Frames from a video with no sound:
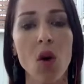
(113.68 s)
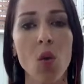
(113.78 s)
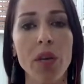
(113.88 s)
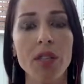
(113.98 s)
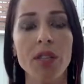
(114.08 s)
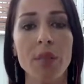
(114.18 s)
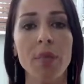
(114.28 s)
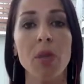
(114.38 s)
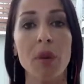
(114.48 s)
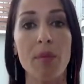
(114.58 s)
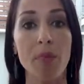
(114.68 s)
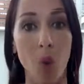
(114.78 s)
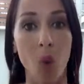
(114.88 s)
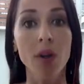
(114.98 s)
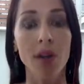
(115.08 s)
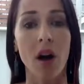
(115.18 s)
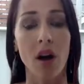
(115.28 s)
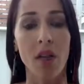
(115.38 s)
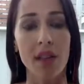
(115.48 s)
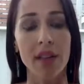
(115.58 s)
we just simply reported
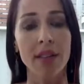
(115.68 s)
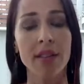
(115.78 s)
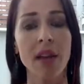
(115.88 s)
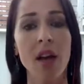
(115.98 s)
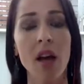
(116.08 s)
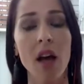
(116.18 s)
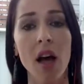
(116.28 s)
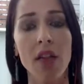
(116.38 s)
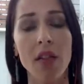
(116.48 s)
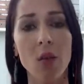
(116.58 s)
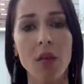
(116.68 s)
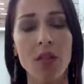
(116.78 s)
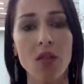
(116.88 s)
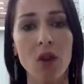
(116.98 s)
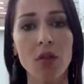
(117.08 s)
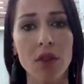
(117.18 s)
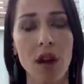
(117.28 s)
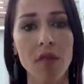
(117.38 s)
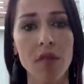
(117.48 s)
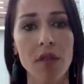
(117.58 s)
on this. And the result
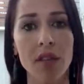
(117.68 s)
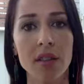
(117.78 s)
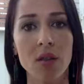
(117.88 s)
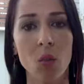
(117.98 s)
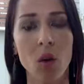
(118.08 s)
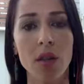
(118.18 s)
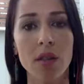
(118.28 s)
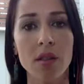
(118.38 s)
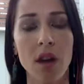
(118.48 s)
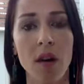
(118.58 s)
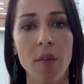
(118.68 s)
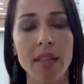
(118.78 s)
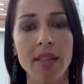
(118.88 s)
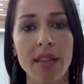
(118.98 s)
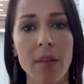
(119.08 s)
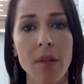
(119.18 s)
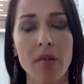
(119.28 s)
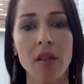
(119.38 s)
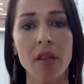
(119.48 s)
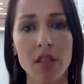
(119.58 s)
of this was an incitement of
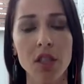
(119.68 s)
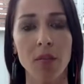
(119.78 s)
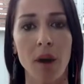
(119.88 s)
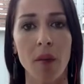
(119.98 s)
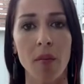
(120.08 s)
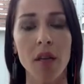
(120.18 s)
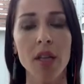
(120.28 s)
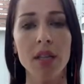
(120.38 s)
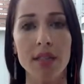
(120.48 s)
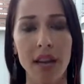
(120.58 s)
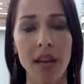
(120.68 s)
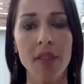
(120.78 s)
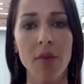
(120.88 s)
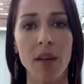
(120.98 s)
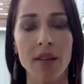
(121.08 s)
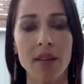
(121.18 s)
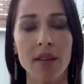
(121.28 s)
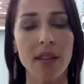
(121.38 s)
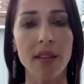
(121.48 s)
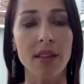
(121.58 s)
a lynch mob, death threats,
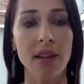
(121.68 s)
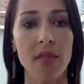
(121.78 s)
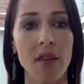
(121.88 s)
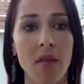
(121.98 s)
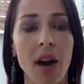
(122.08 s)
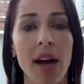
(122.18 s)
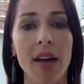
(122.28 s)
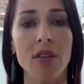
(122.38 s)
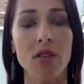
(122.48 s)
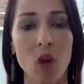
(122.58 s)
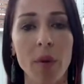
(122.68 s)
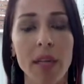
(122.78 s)
incessant. I've never had so many